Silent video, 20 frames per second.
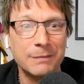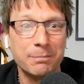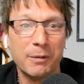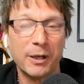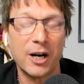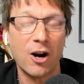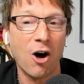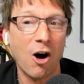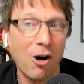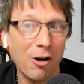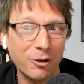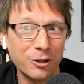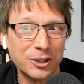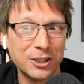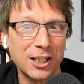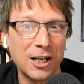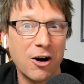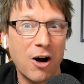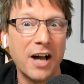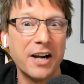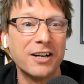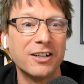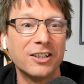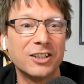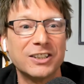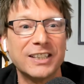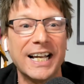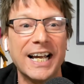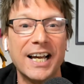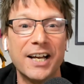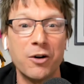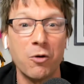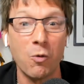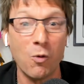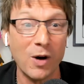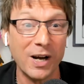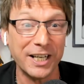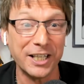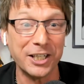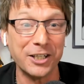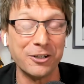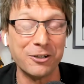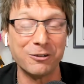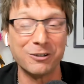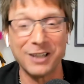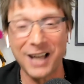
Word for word: but also understand what you